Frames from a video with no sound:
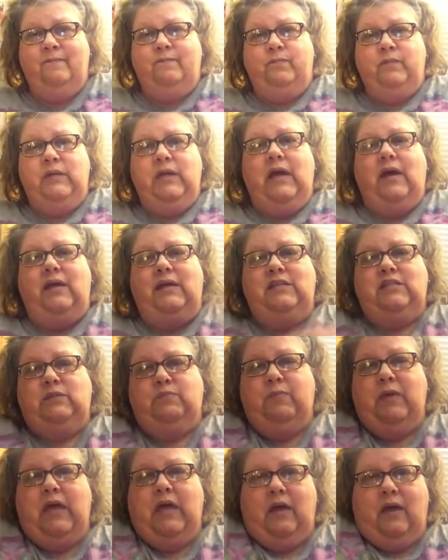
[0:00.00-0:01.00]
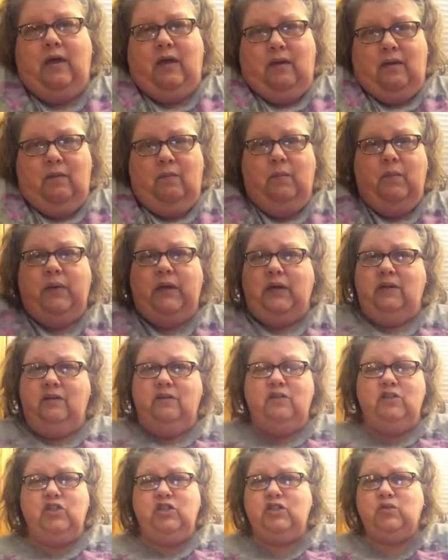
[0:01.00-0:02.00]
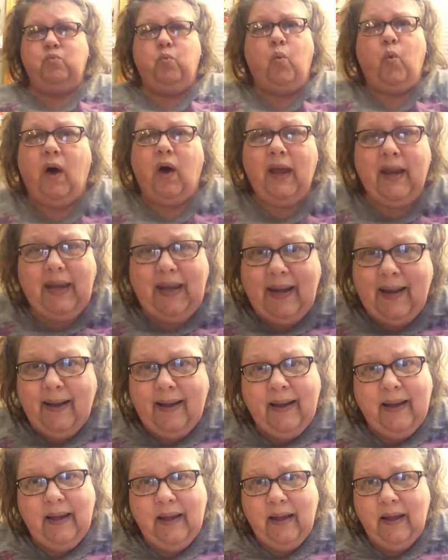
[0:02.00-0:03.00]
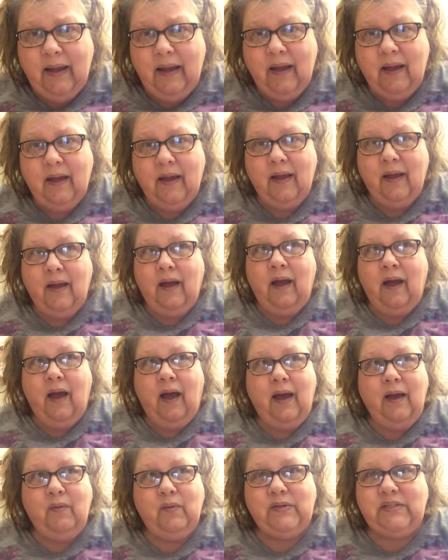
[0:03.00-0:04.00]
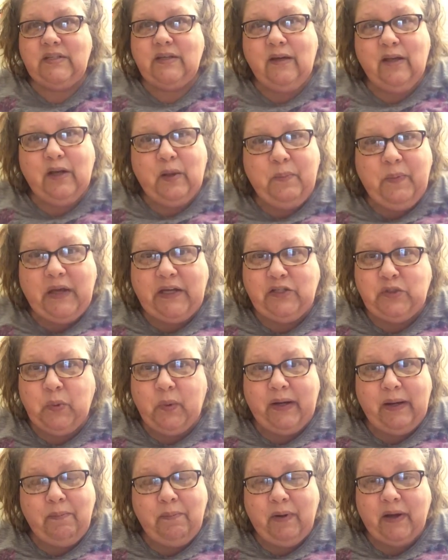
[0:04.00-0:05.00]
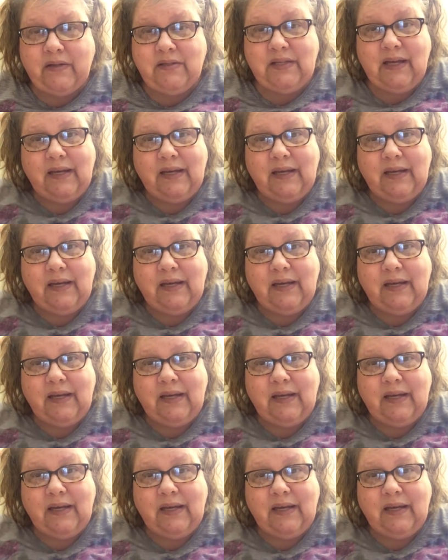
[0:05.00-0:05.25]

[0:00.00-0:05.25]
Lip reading: Yeah, it's big, but just one? I wasn't going to pay $20.